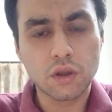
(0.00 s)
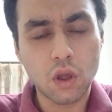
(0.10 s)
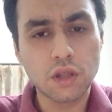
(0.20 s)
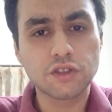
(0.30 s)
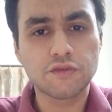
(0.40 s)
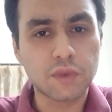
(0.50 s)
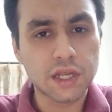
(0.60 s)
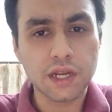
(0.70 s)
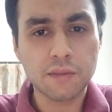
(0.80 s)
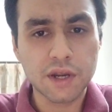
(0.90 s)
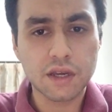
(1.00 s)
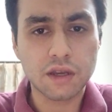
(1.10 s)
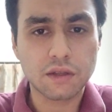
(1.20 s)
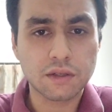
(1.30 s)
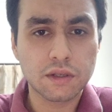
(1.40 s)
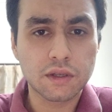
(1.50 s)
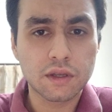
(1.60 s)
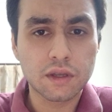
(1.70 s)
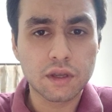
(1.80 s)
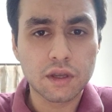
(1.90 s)
knowledge of materia medica,
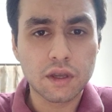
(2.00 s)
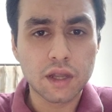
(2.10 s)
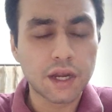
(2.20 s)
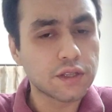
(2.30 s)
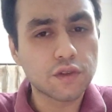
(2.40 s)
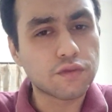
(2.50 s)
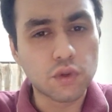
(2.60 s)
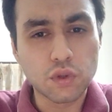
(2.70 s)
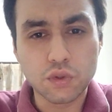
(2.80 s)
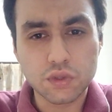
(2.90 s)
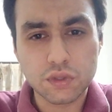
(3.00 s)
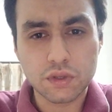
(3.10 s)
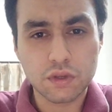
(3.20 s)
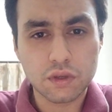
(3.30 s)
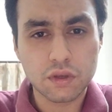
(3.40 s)
it is of no use.